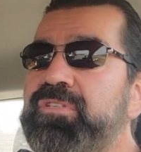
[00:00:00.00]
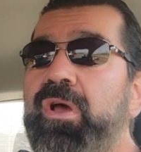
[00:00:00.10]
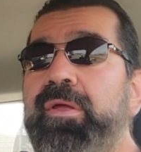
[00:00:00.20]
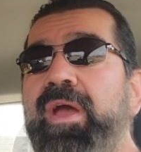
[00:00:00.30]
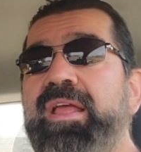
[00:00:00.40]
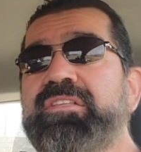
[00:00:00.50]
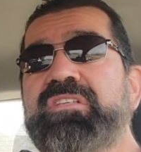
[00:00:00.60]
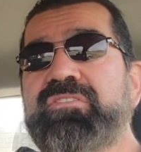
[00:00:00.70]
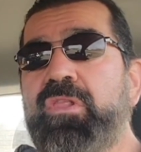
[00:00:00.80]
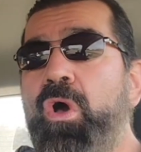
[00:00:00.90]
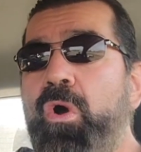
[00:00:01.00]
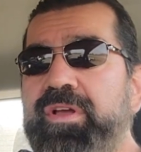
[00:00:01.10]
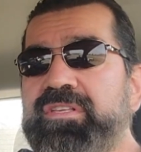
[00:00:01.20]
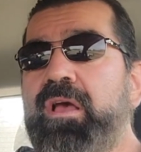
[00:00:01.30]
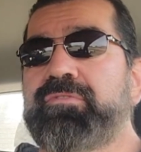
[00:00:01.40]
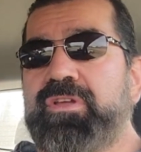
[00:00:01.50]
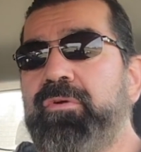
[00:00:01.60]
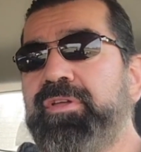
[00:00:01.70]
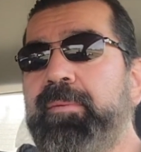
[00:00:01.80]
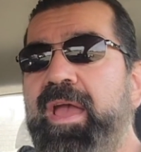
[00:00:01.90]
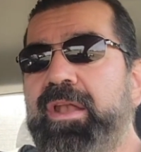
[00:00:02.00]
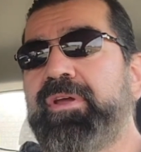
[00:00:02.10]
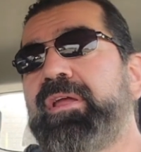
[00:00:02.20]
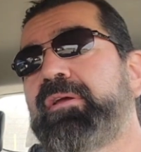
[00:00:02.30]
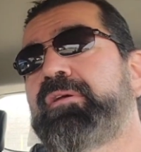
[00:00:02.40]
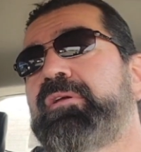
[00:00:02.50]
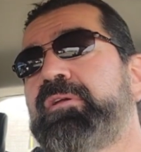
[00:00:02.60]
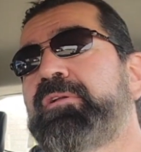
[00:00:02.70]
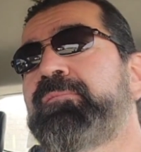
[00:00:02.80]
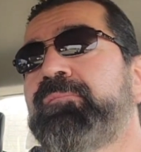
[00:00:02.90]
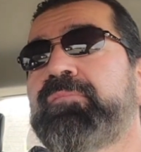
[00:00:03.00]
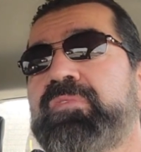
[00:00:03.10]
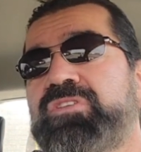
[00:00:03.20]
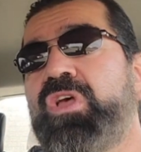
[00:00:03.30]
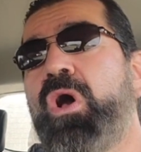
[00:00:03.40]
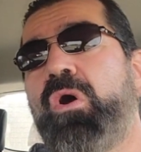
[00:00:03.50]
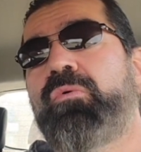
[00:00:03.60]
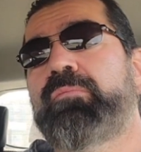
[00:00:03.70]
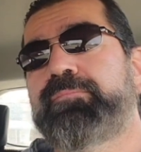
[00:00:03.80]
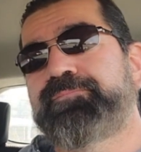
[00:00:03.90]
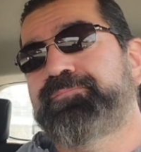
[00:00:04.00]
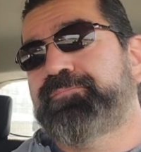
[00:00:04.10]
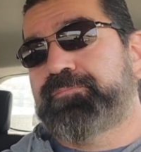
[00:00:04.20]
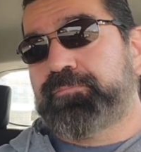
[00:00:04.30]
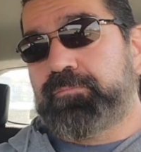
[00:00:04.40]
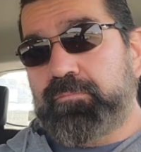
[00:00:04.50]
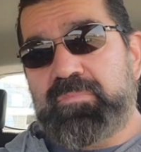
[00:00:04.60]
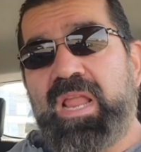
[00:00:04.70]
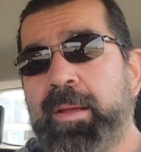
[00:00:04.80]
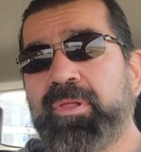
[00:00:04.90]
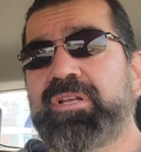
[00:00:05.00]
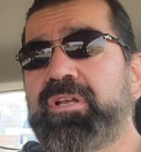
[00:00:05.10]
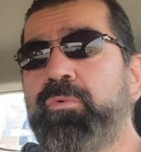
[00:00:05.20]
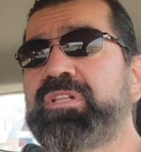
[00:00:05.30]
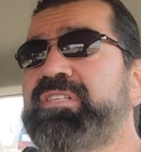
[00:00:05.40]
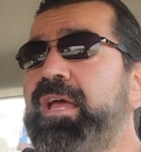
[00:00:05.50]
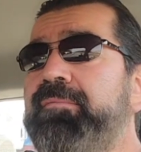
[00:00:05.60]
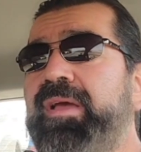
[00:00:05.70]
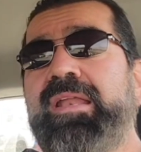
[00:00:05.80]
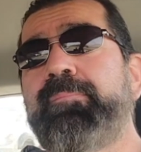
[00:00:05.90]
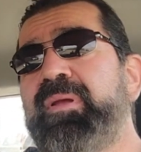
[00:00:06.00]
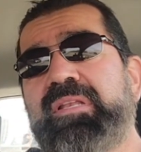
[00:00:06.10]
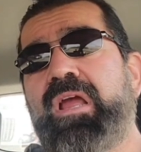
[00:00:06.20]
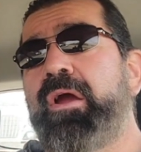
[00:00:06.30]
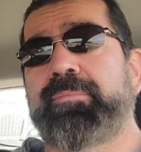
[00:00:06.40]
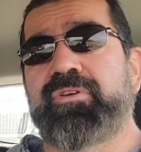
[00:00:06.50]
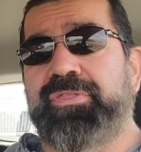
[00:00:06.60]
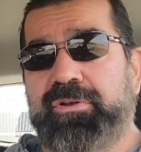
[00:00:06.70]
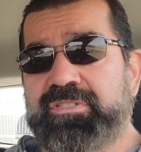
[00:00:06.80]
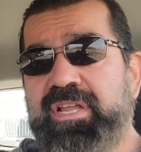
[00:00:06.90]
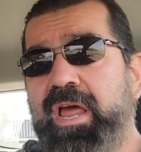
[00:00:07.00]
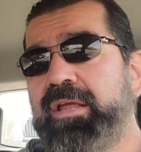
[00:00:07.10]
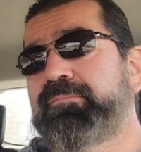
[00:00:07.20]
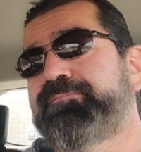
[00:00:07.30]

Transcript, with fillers: So anyway, it's as low as I was going to run the battery. So I plugged it into 110. I didn't pick the car up till Thursday night.